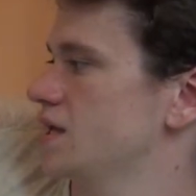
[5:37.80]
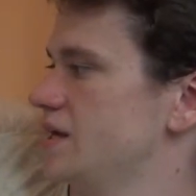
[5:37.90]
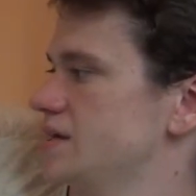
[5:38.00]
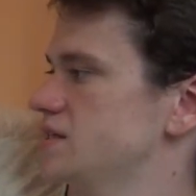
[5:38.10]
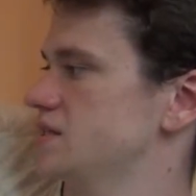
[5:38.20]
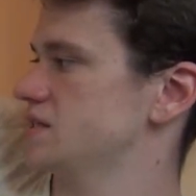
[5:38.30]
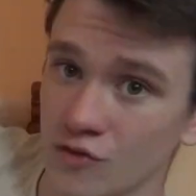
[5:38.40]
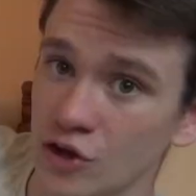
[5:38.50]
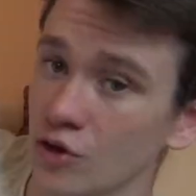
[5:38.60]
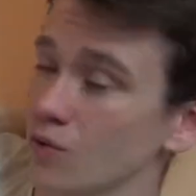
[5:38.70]
next
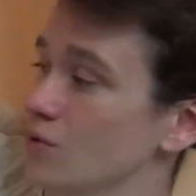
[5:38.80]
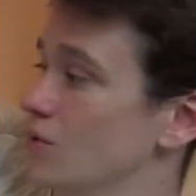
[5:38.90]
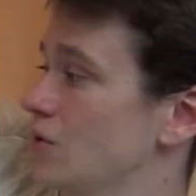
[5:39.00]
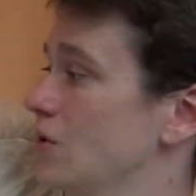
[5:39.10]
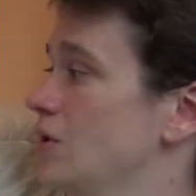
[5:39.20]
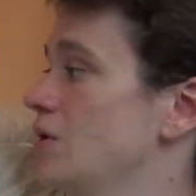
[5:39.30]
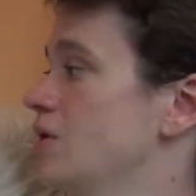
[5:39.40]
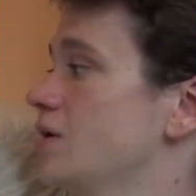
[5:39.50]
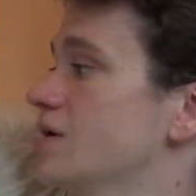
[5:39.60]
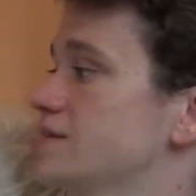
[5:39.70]
video,
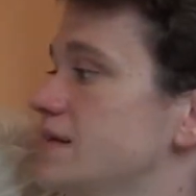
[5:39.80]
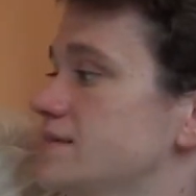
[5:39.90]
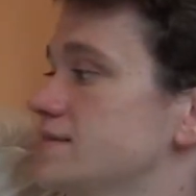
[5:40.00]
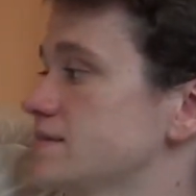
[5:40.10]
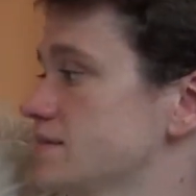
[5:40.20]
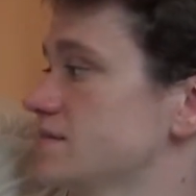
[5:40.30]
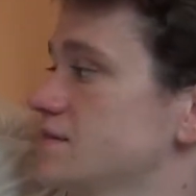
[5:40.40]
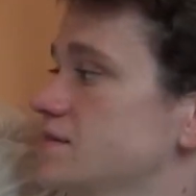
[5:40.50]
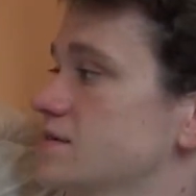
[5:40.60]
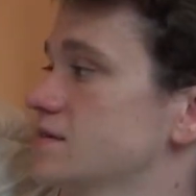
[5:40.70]
because that's
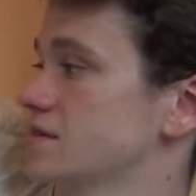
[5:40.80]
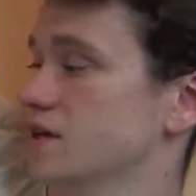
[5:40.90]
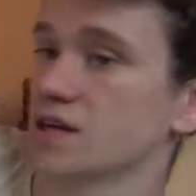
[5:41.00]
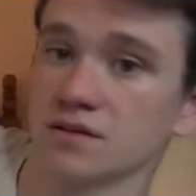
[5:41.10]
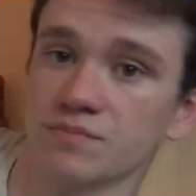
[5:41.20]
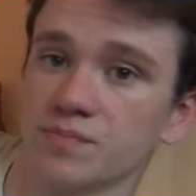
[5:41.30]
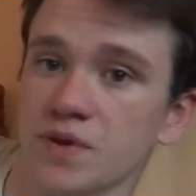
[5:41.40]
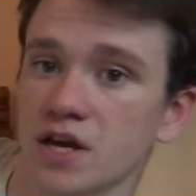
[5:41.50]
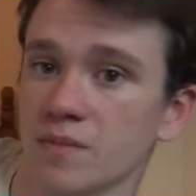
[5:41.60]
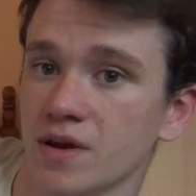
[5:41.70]
gonna
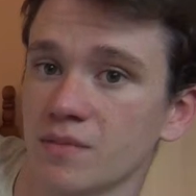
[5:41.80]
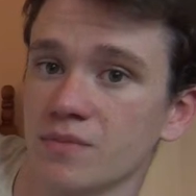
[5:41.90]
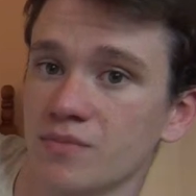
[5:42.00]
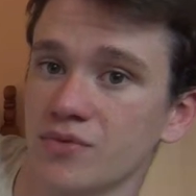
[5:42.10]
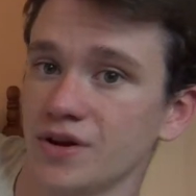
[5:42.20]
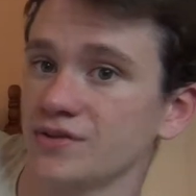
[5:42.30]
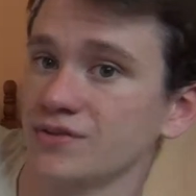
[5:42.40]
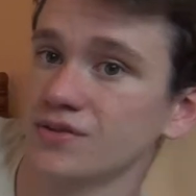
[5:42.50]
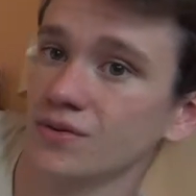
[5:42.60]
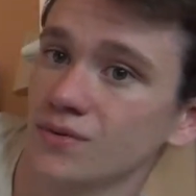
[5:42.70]
be coming up pretty
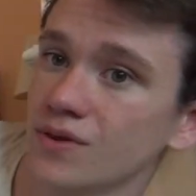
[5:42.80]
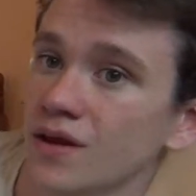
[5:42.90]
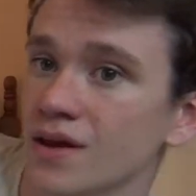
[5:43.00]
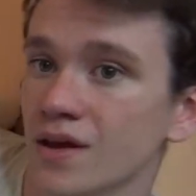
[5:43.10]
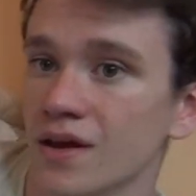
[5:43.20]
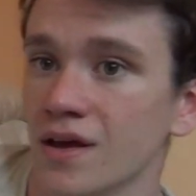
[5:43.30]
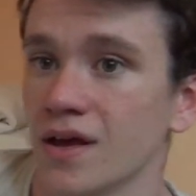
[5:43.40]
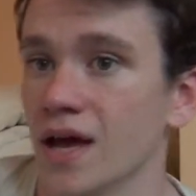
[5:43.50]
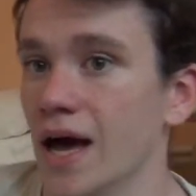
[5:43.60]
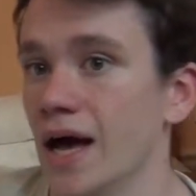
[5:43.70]
soon.
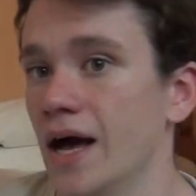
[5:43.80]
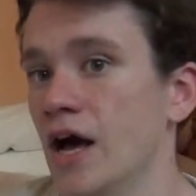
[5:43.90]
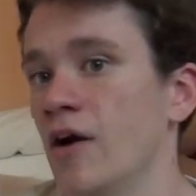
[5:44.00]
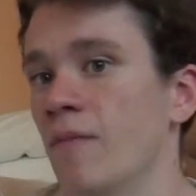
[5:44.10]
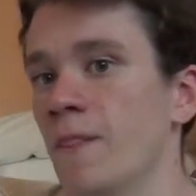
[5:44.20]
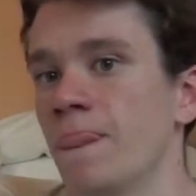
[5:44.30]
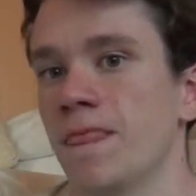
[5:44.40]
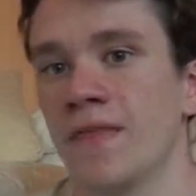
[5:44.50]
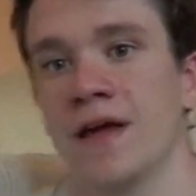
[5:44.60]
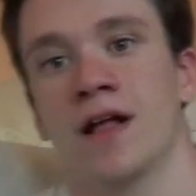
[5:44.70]
And
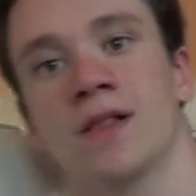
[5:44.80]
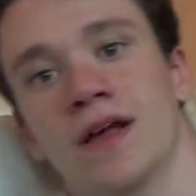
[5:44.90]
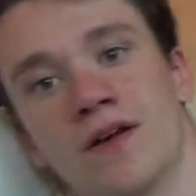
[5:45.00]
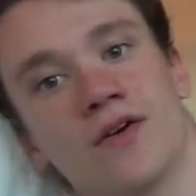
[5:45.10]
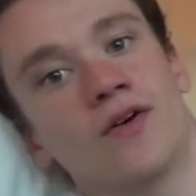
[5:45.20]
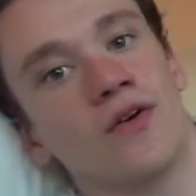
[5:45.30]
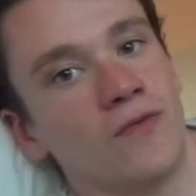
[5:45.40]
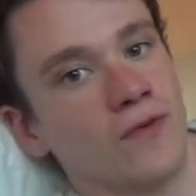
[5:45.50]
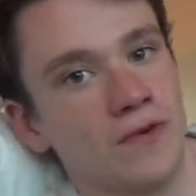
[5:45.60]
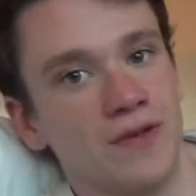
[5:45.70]
then click on
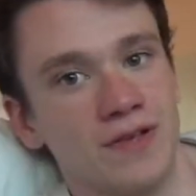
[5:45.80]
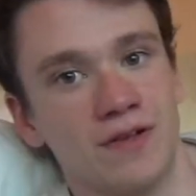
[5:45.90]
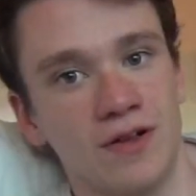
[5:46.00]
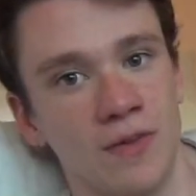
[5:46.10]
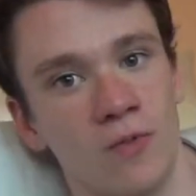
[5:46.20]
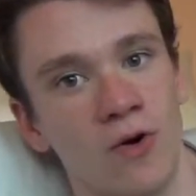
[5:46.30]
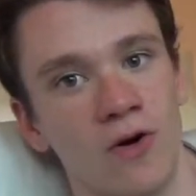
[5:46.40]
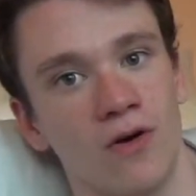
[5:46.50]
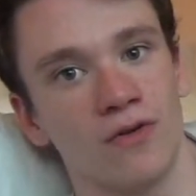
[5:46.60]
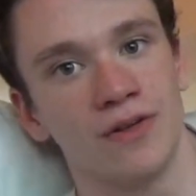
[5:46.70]
the
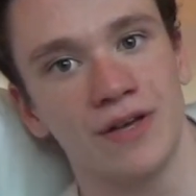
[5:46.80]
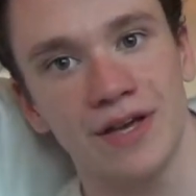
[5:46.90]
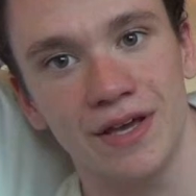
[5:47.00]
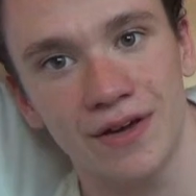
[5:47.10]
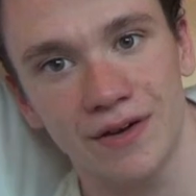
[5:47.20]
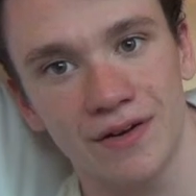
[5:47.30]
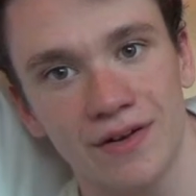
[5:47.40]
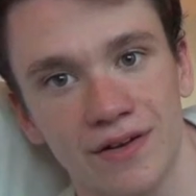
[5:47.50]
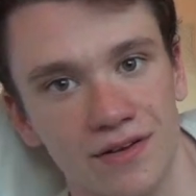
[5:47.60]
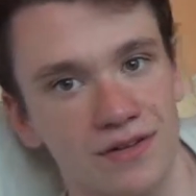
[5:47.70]
wall here,
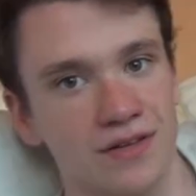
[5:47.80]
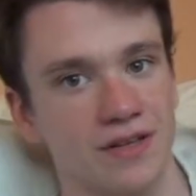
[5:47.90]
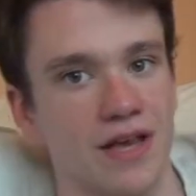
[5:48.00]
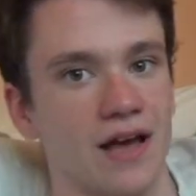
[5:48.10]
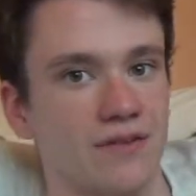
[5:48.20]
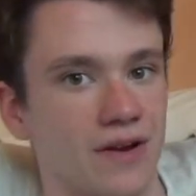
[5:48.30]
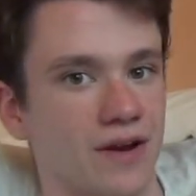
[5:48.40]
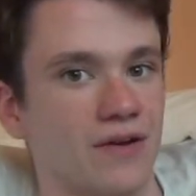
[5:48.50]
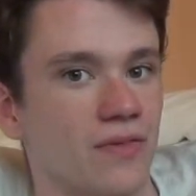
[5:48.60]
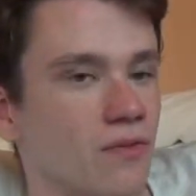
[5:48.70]
right
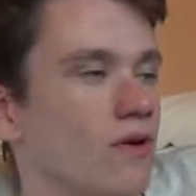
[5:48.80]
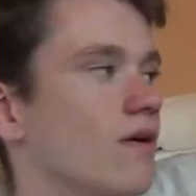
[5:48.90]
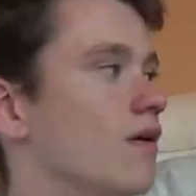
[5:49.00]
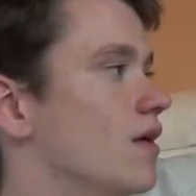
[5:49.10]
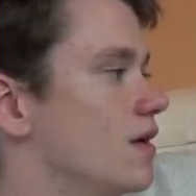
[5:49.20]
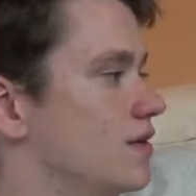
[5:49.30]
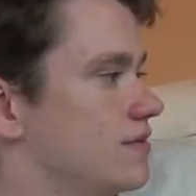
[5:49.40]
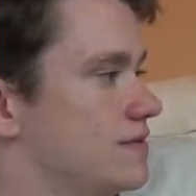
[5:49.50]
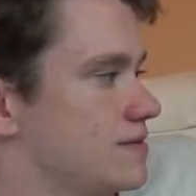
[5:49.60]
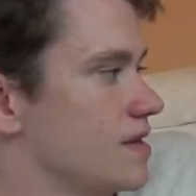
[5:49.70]
here on the wall
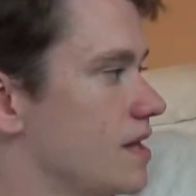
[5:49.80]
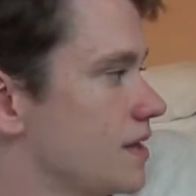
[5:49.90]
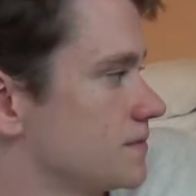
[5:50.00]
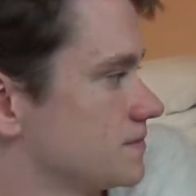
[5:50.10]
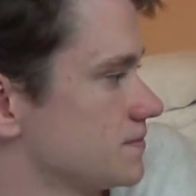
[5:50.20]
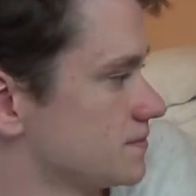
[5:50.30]
to see,